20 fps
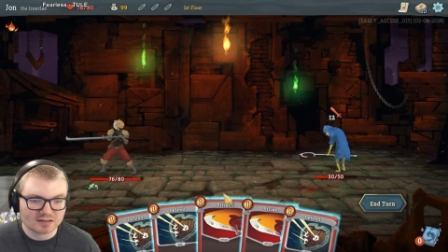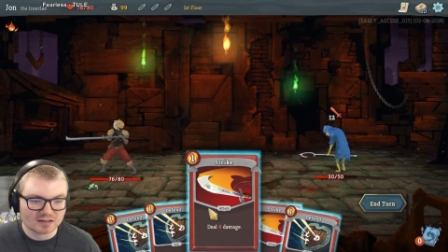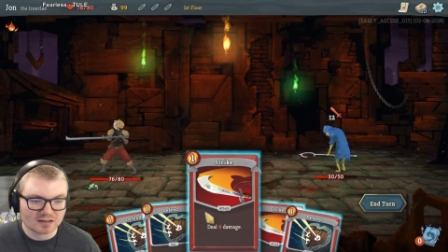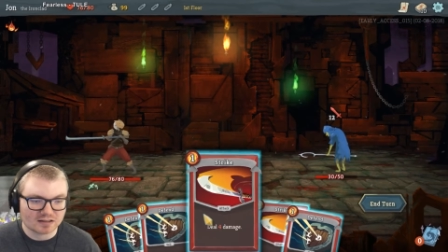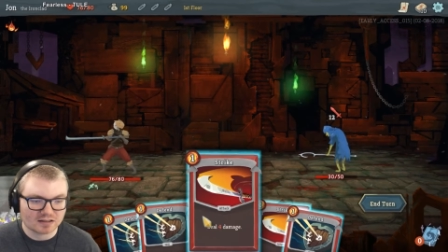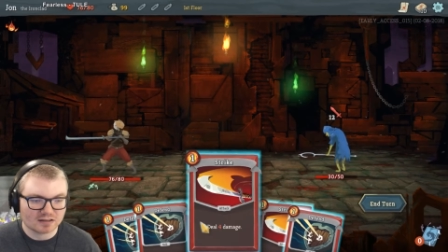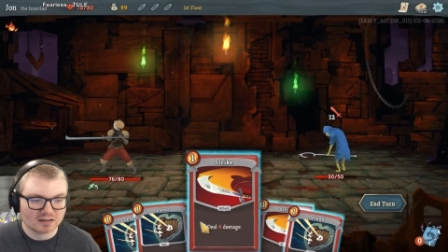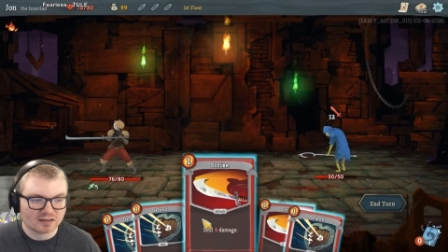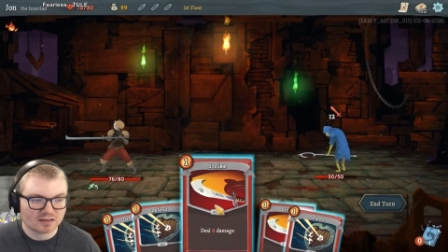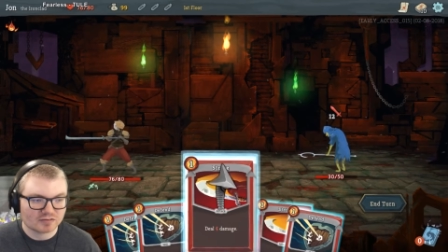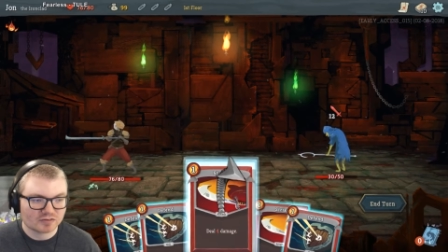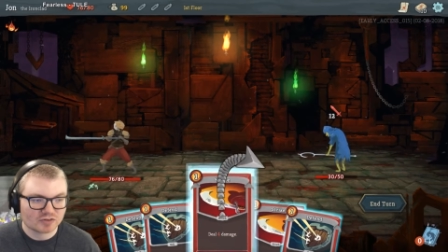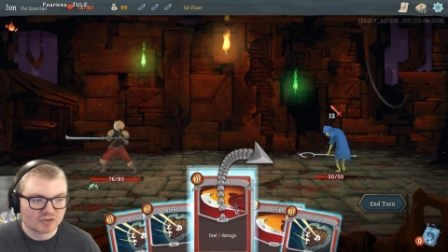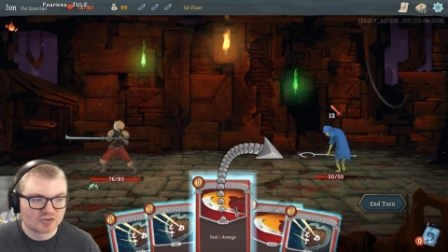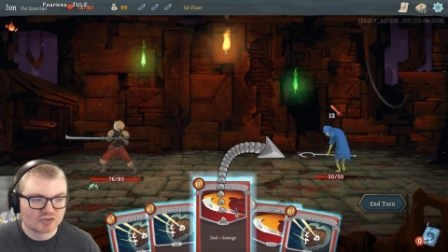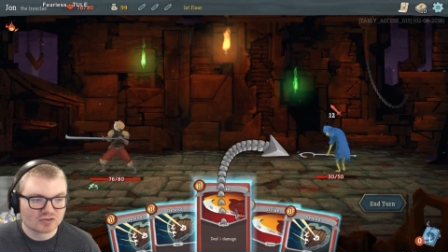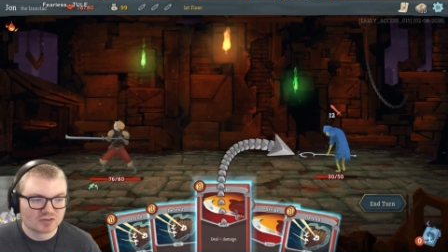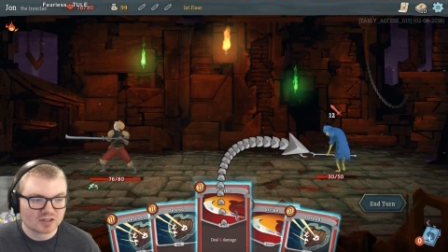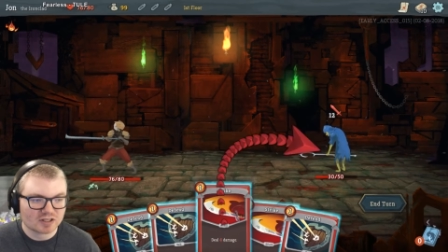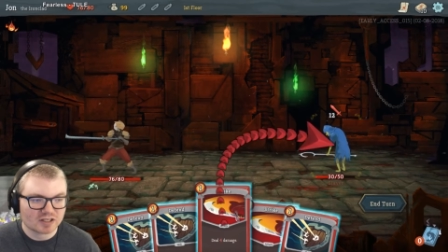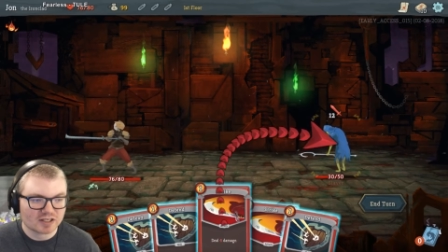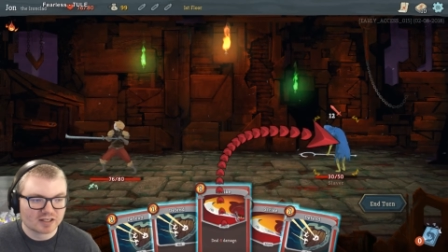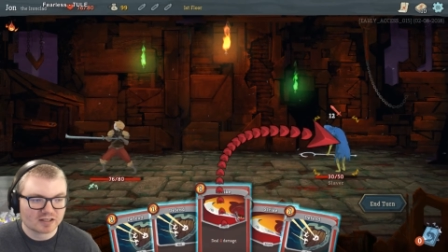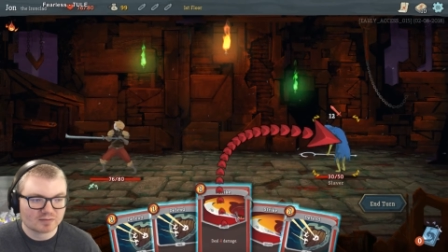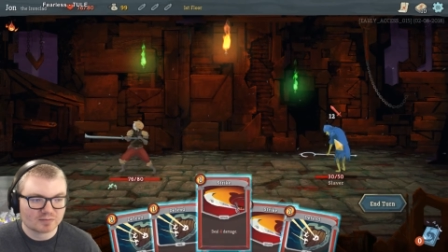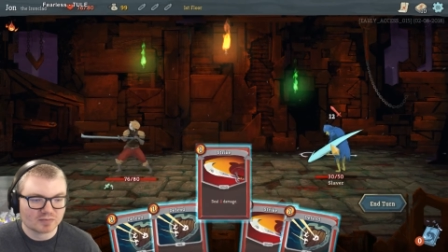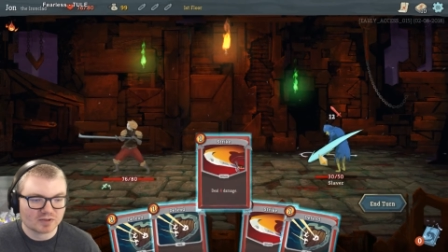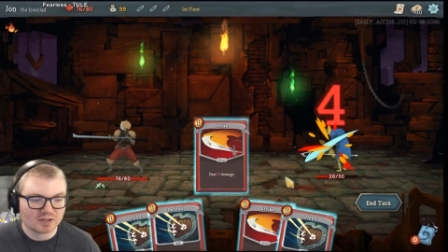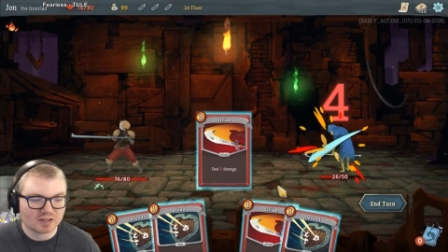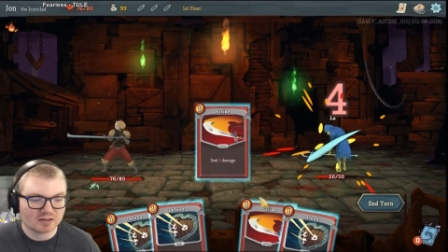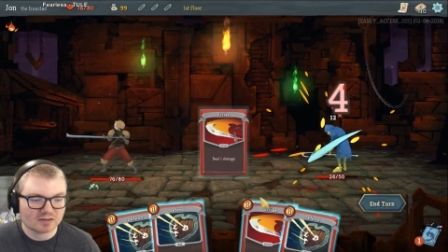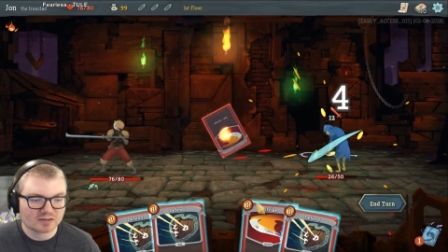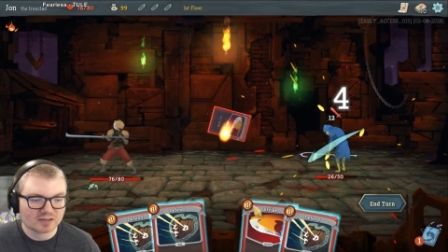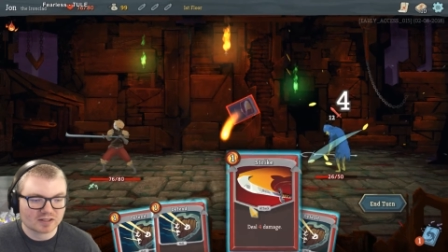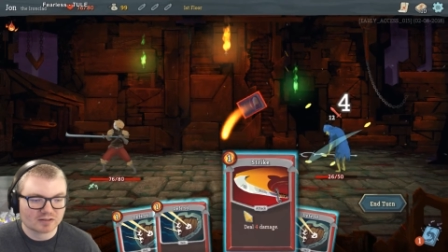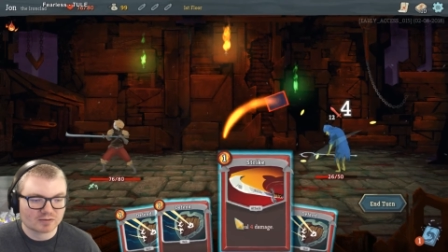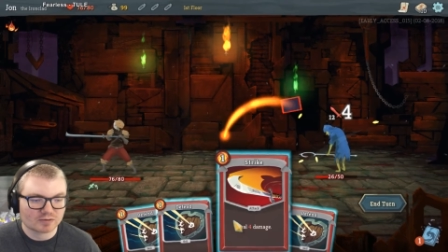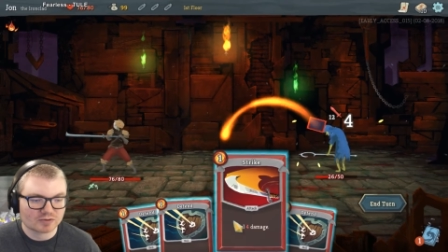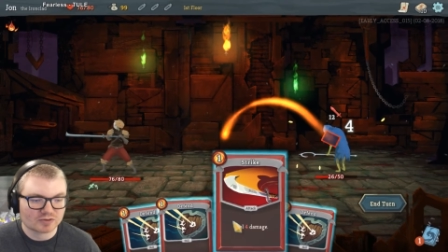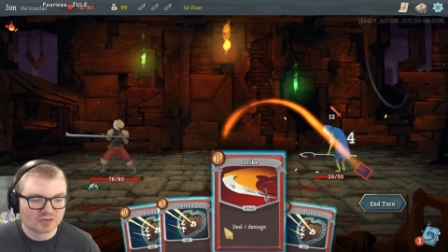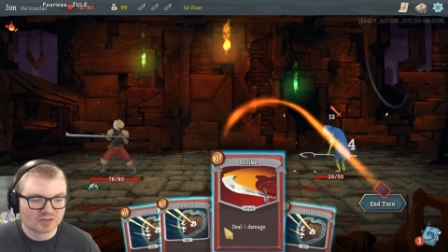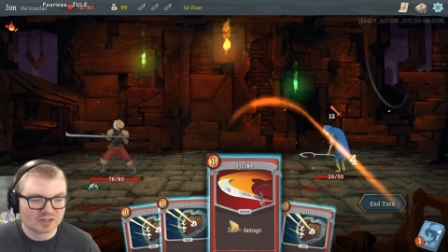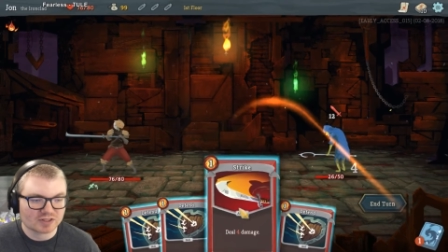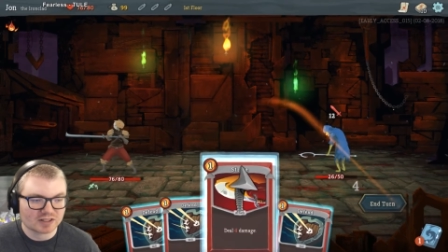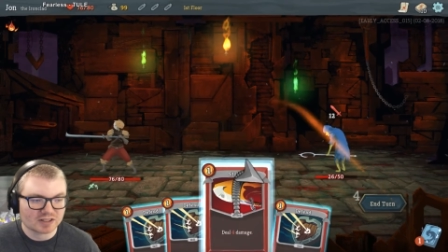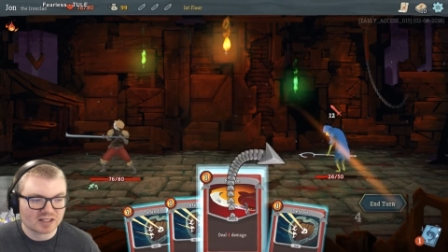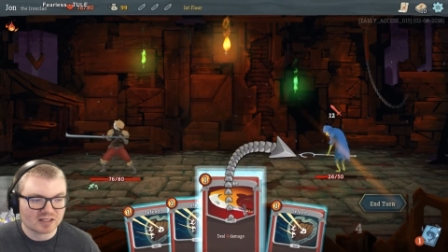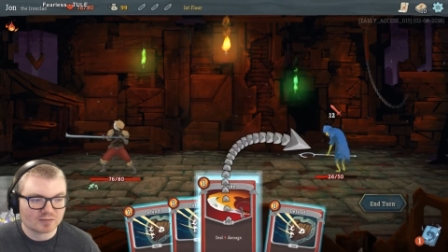not a lot of strike, but it looks like we're just going to